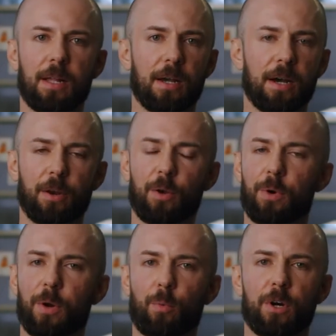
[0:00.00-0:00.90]
I don't know
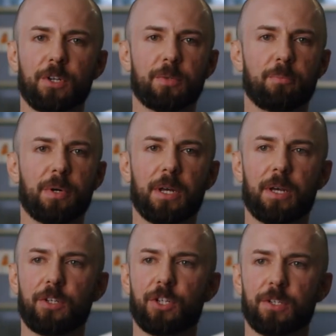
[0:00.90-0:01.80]
what it was, but
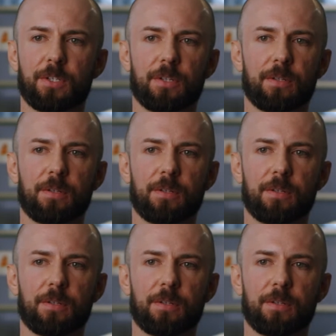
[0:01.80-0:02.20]
it